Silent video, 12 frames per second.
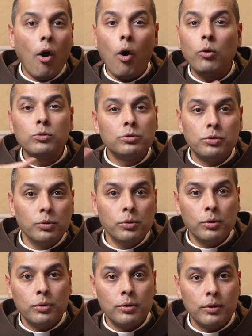all
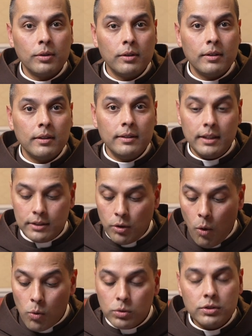through this
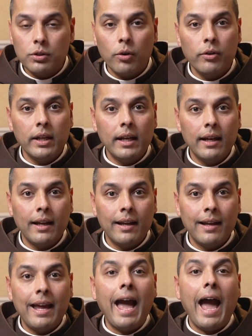whole story
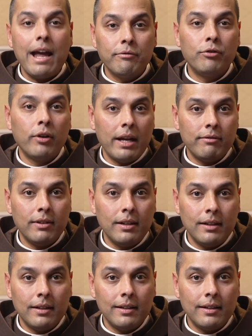and forever.